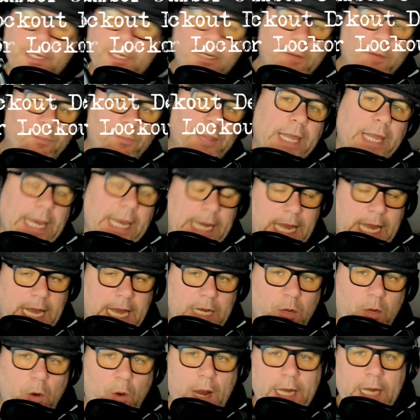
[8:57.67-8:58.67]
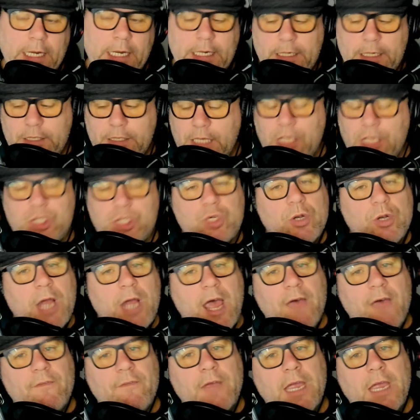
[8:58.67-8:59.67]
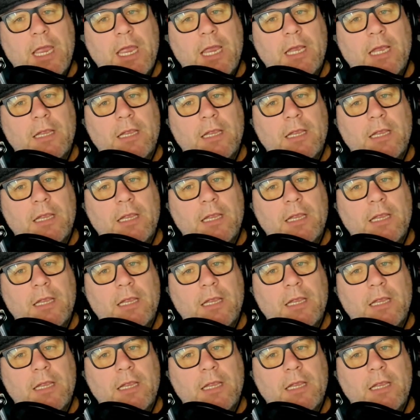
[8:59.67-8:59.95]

in the plant anyway is they should have a